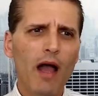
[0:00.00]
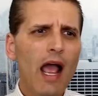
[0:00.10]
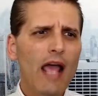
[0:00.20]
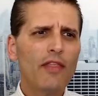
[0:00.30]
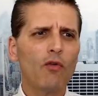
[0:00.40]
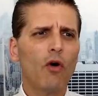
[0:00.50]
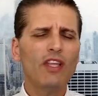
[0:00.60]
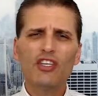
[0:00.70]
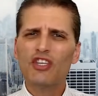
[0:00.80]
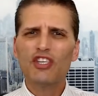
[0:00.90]
And they're all
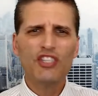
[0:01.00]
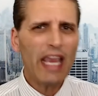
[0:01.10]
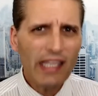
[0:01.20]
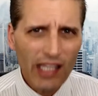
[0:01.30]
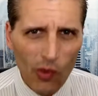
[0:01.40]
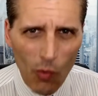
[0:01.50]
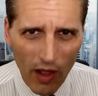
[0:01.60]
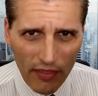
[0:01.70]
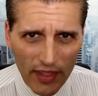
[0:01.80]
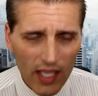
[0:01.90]
insanely
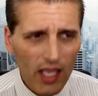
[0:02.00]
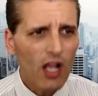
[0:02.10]
wealthy.